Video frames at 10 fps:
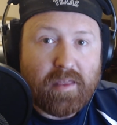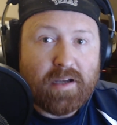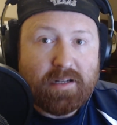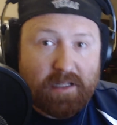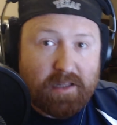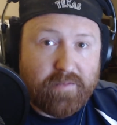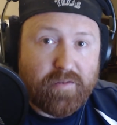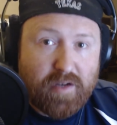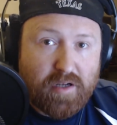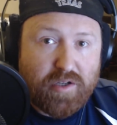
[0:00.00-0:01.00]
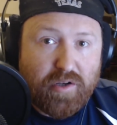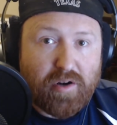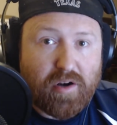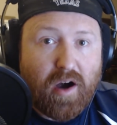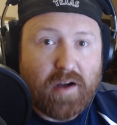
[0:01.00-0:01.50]
delivered to your
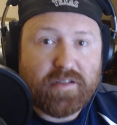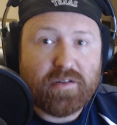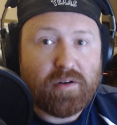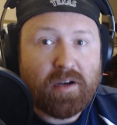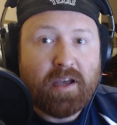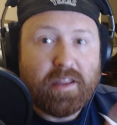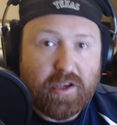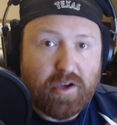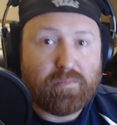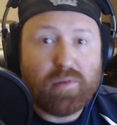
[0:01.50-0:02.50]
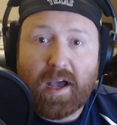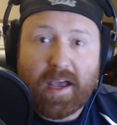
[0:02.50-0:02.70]
console that you can play,